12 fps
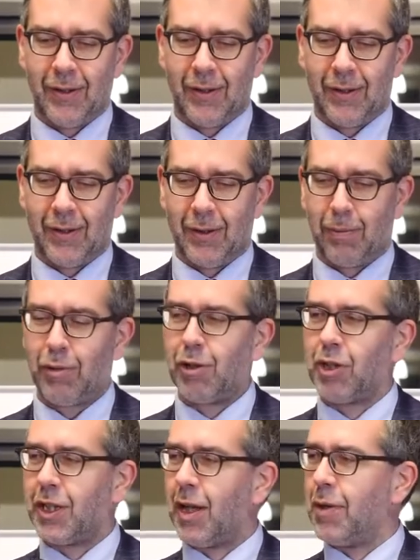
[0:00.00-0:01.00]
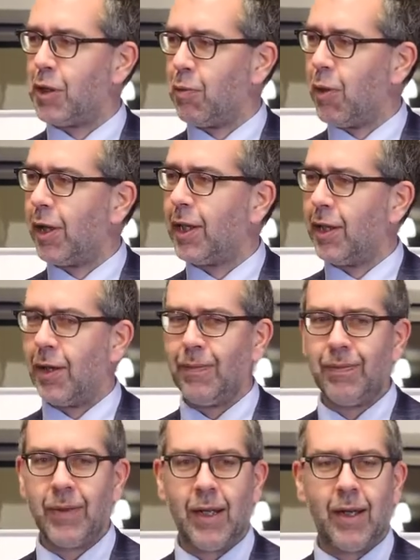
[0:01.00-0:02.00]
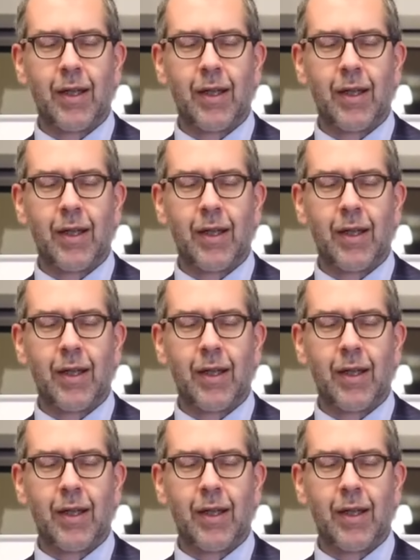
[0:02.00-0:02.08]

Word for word: the, the project I was working on.